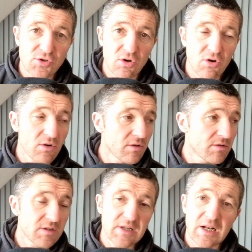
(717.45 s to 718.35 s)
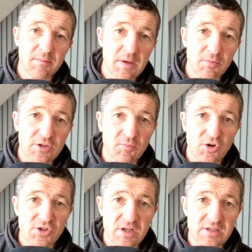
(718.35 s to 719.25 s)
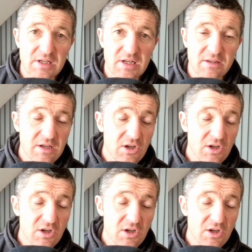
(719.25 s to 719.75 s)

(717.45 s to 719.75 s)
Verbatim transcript: on and telling people to brush their teeth.